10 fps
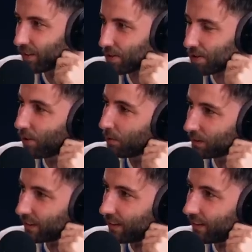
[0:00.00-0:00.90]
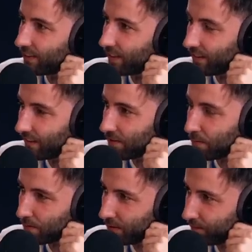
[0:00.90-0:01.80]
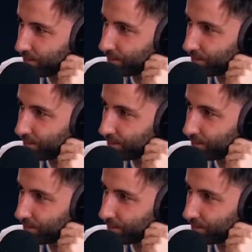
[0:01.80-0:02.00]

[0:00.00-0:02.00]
just a normal deadline day in Leeds, wasn't it?